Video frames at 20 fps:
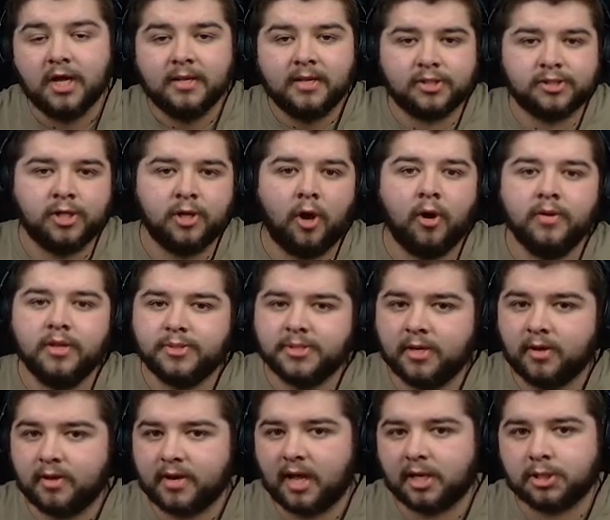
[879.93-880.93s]
That's the only
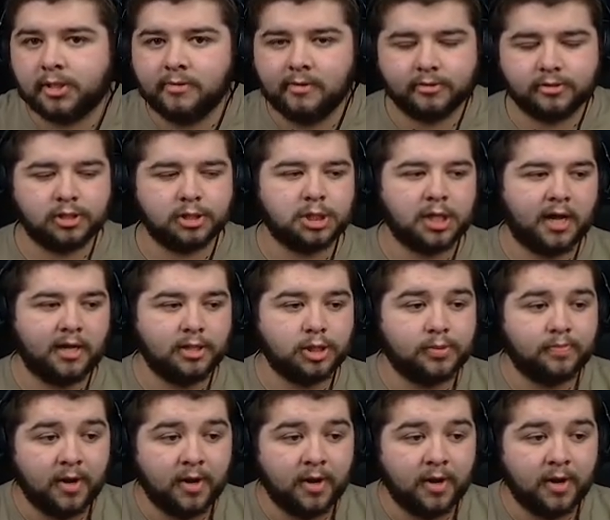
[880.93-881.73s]
thing I'd actually look to change.